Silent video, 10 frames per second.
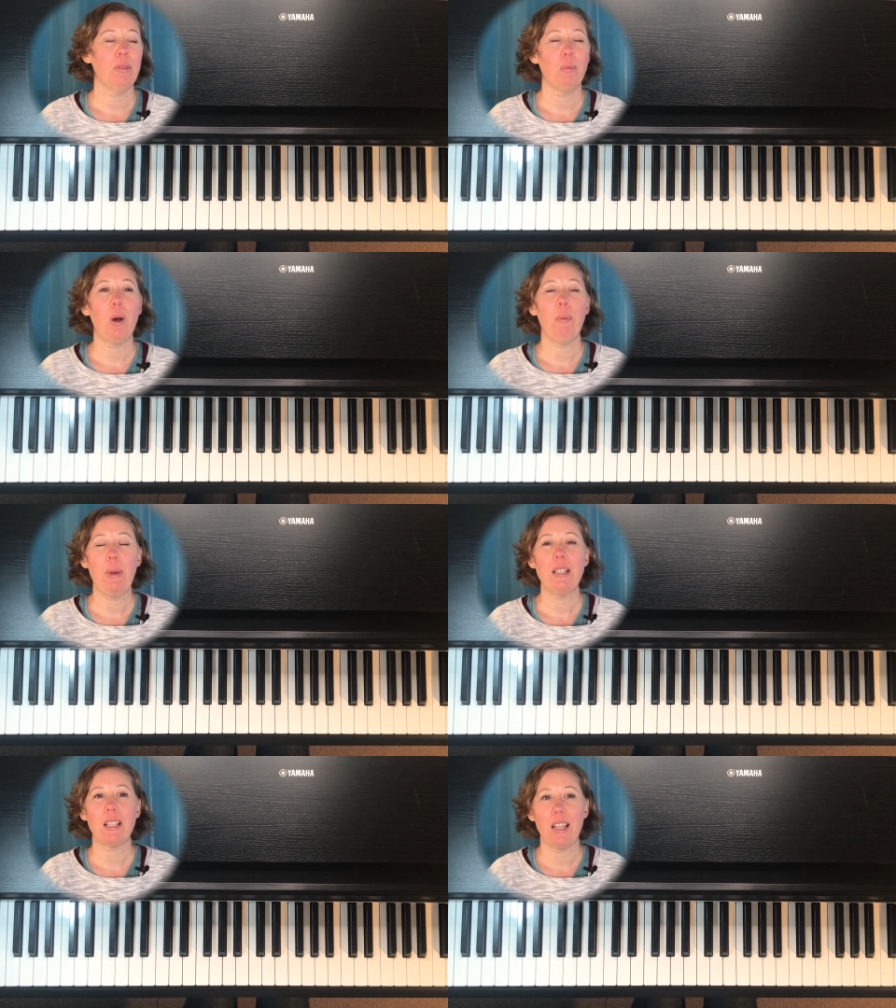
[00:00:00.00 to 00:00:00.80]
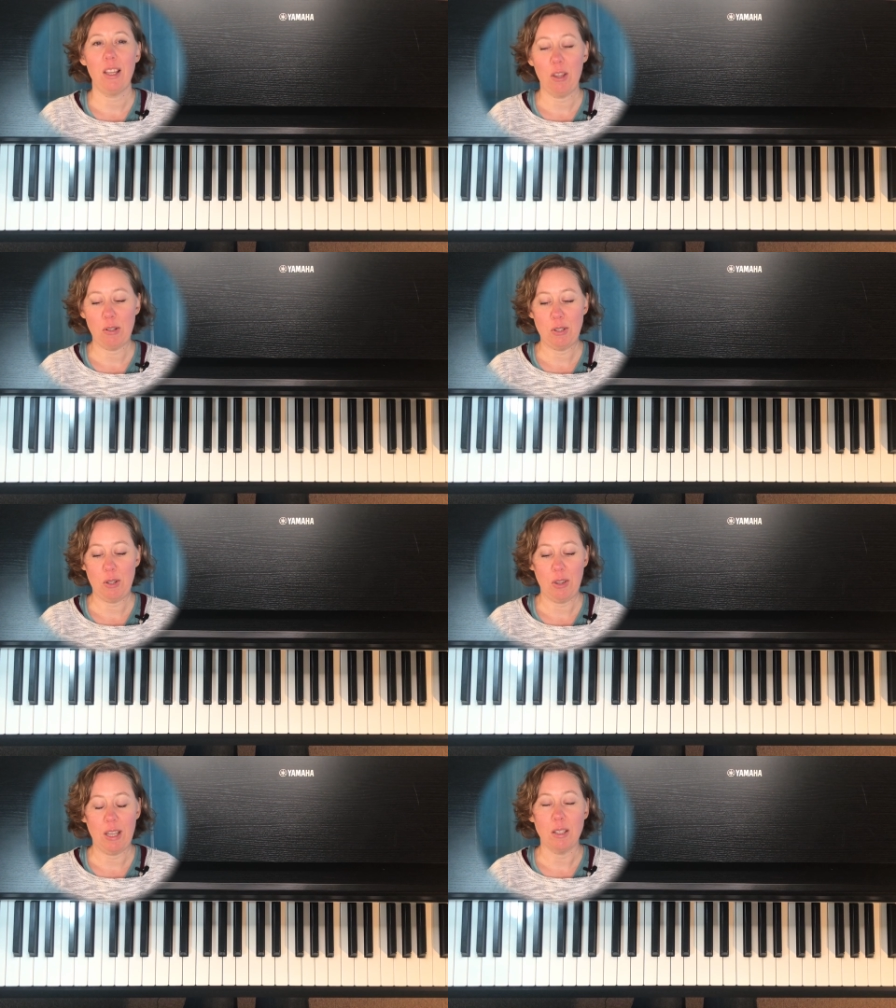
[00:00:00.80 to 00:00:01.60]
well, basically those
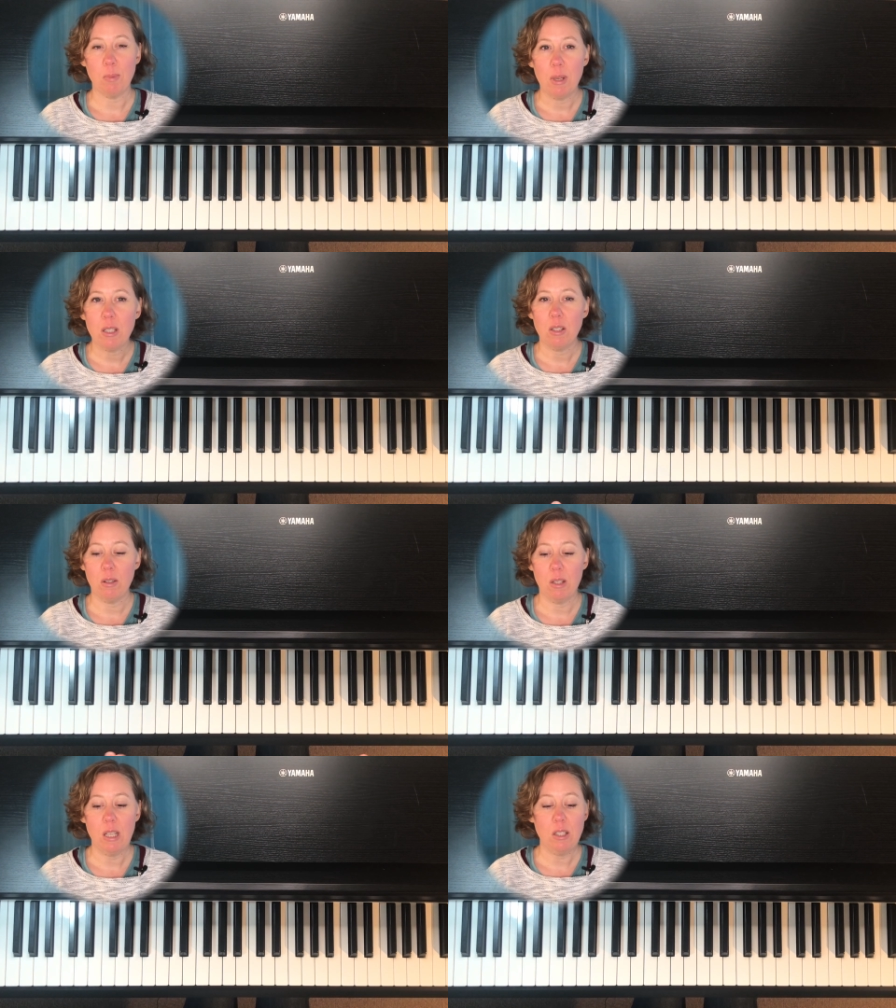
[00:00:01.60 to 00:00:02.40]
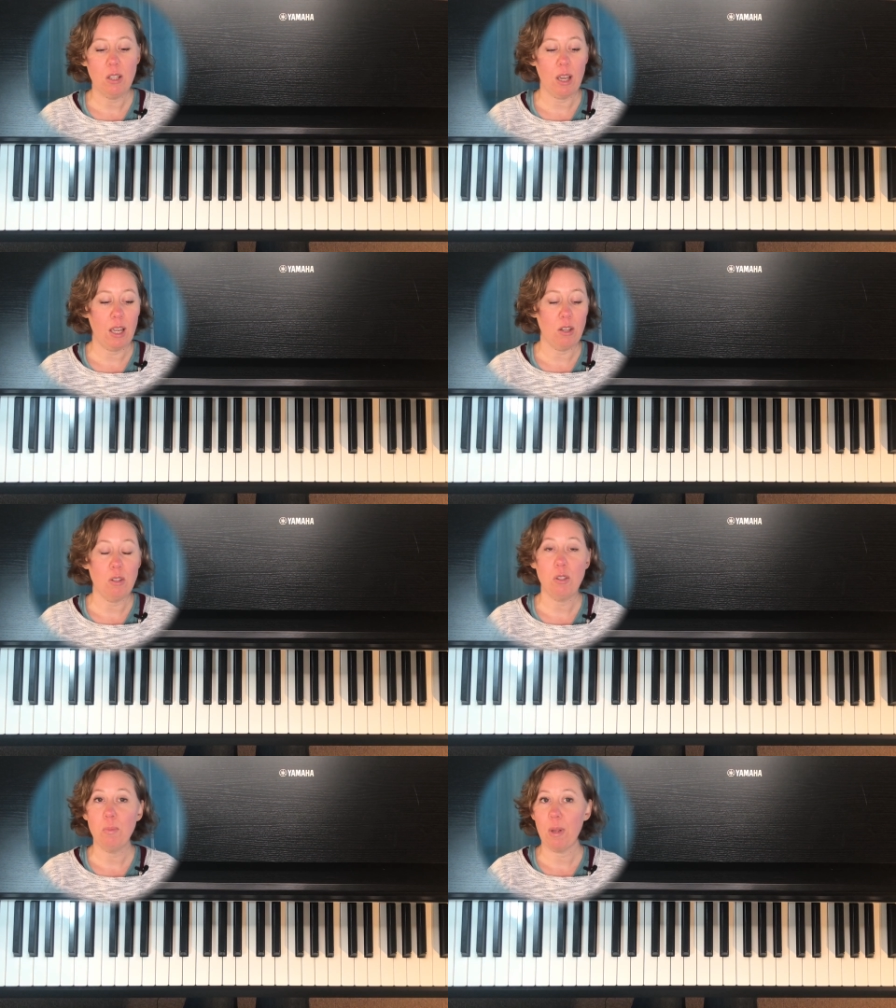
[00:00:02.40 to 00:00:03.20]
two things, because you need to get
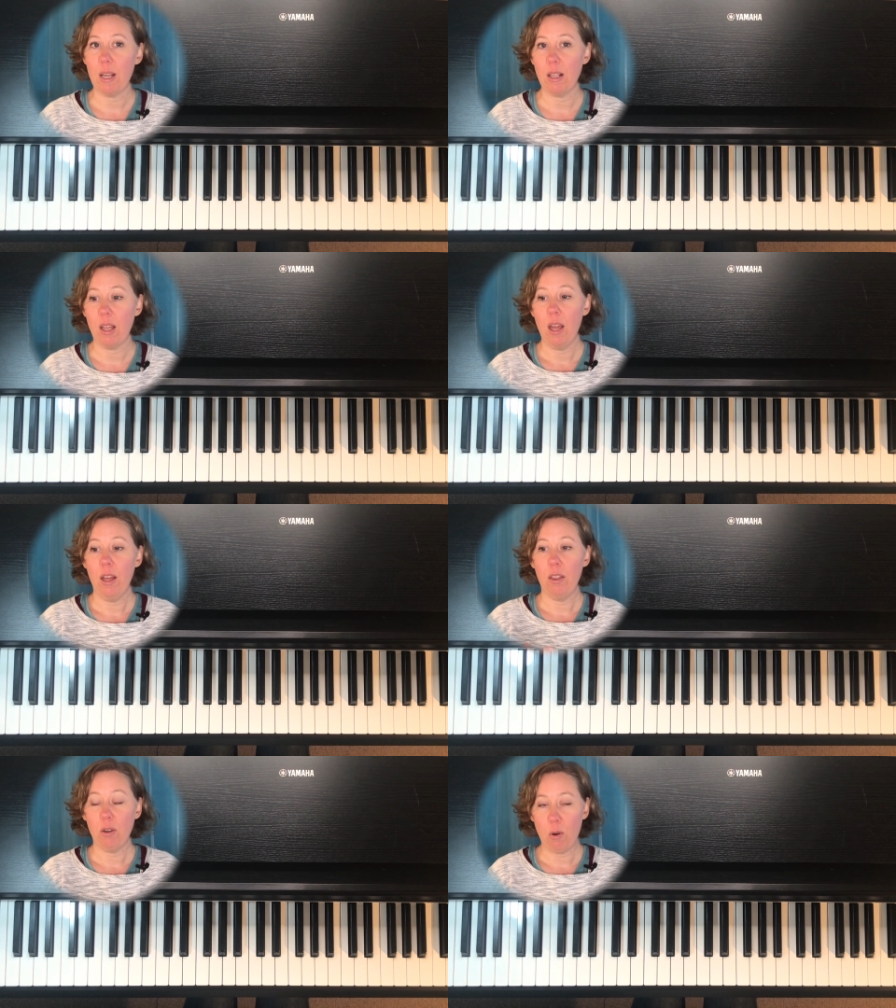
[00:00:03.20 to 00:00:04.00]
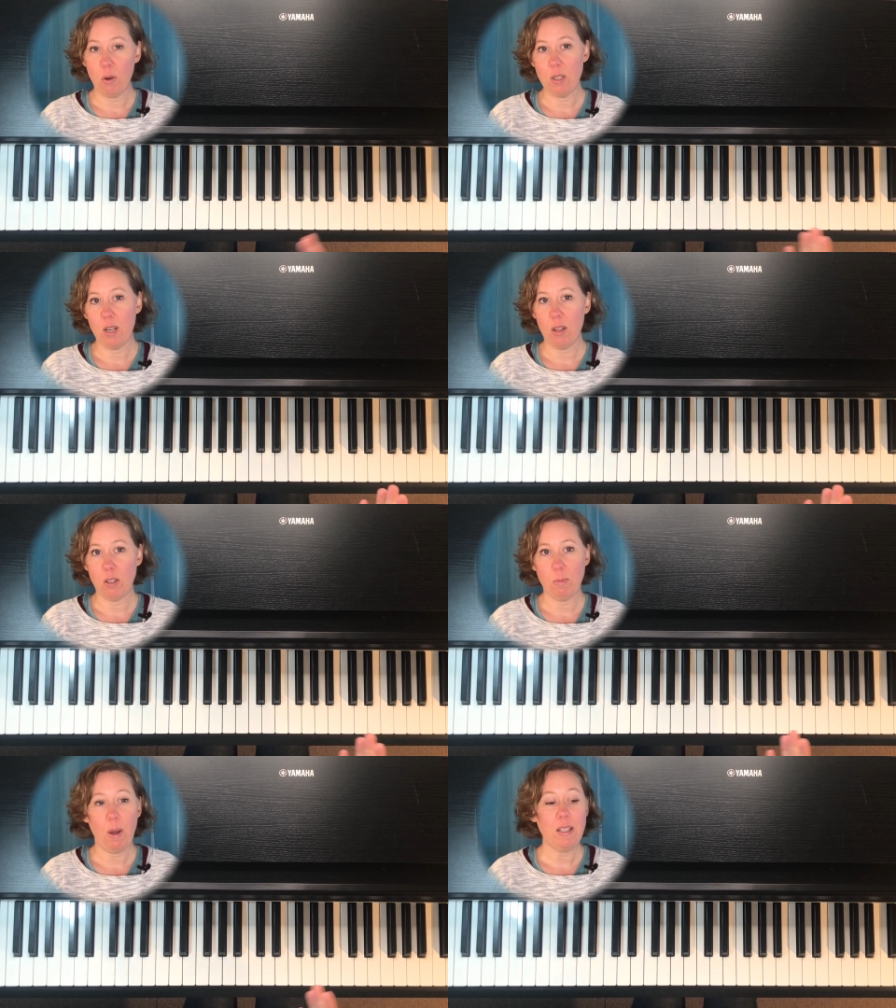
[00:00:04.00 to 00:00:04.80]
used to playing the chords in other
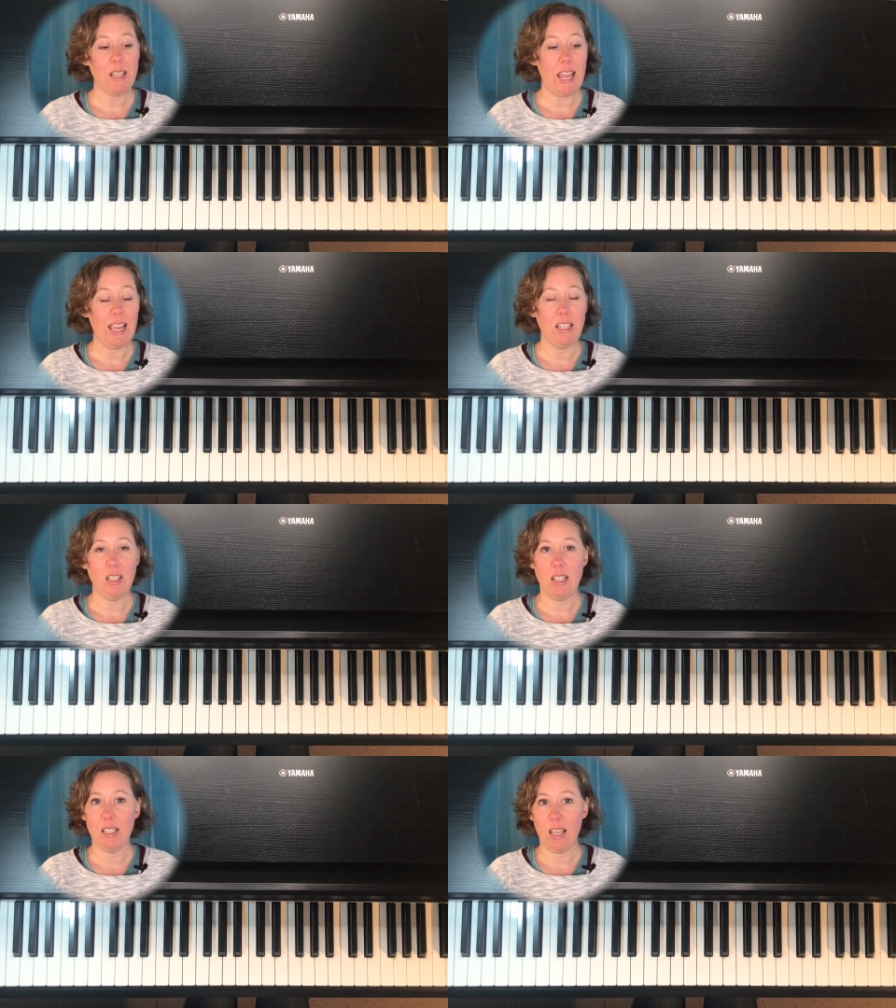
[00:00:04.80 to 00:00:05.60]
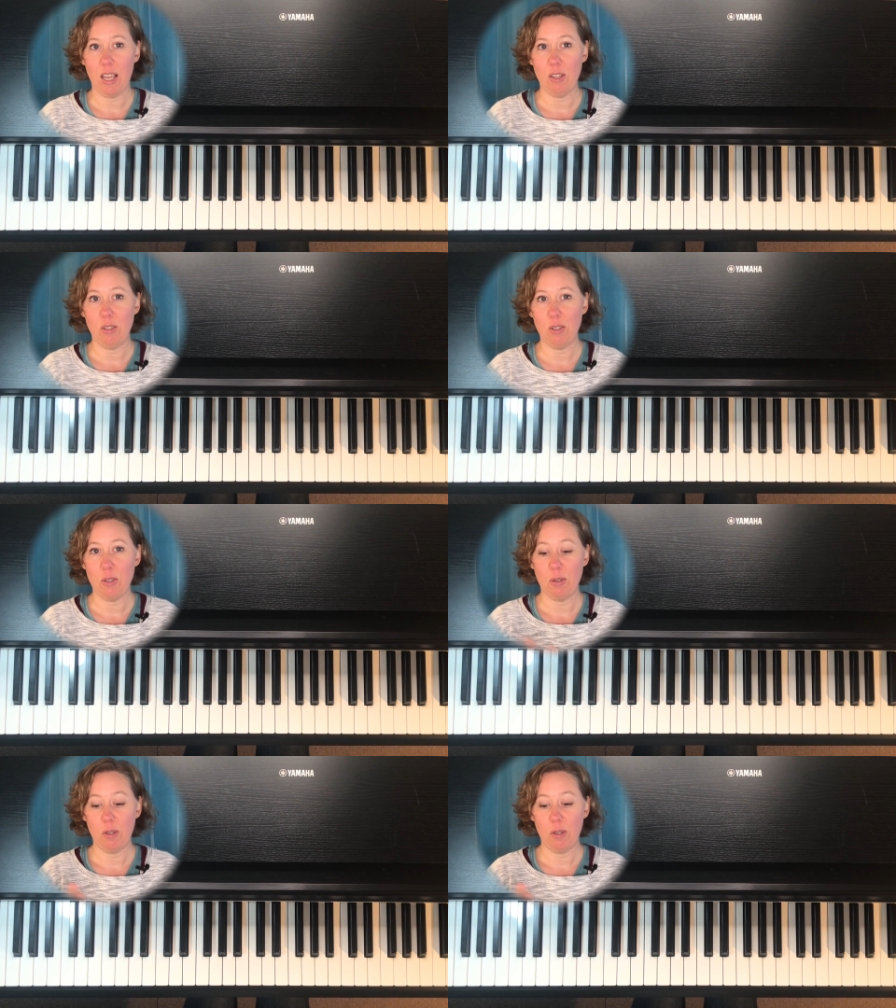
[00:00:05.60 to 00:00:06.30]
spots and you need to get used to